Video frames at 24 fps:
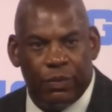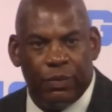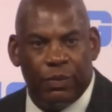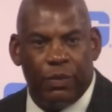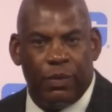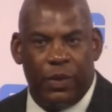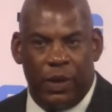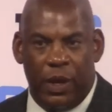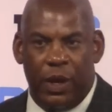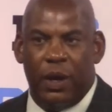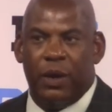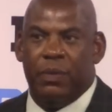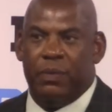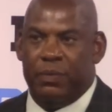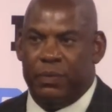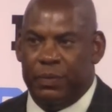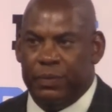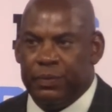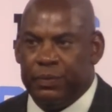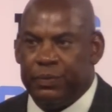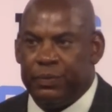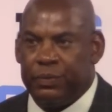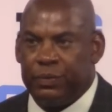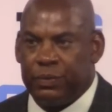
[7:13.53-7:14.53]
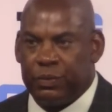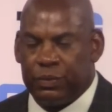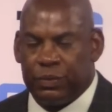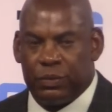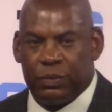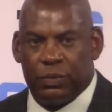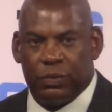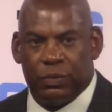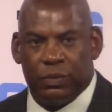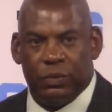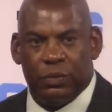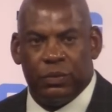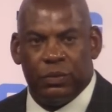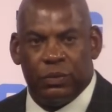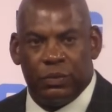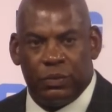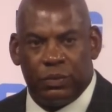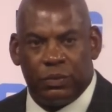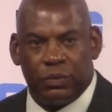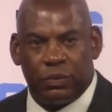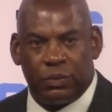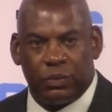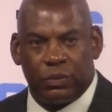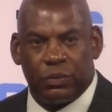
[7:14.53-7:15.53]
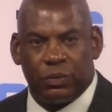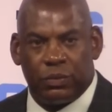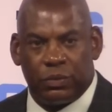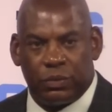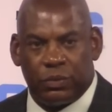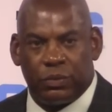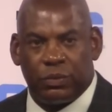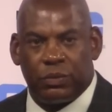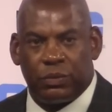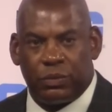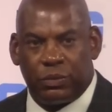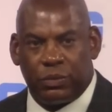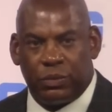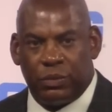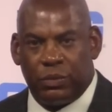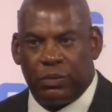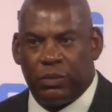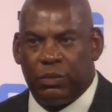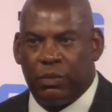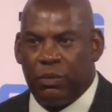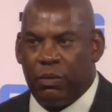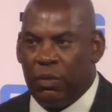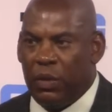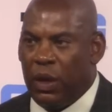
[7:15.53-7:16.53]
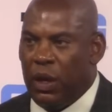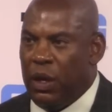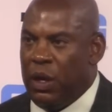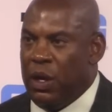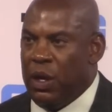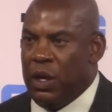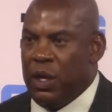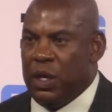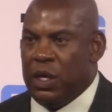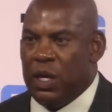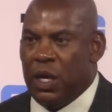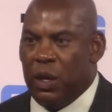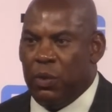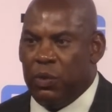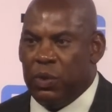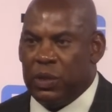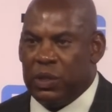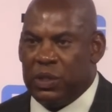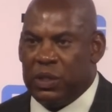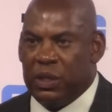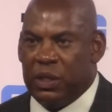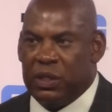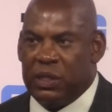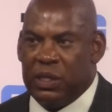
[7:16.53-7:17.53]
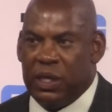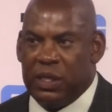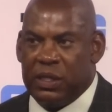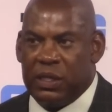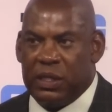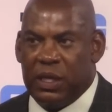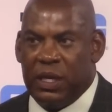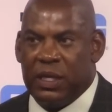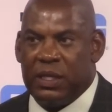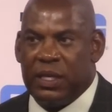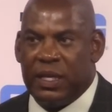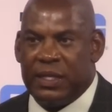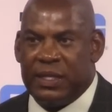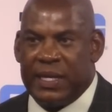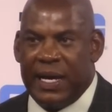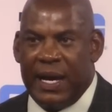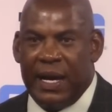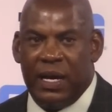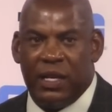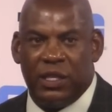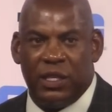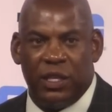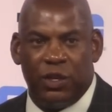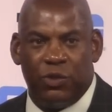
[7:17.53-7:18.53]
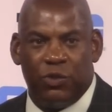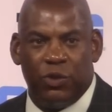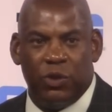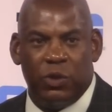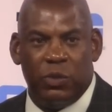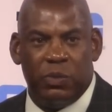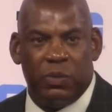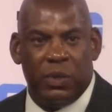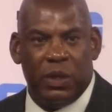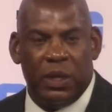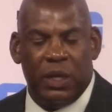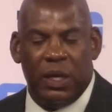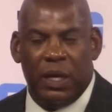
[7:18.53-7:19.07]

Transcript: Mm. Yep. Especially with the addition of Yeah, it it's, it's, it's a talented group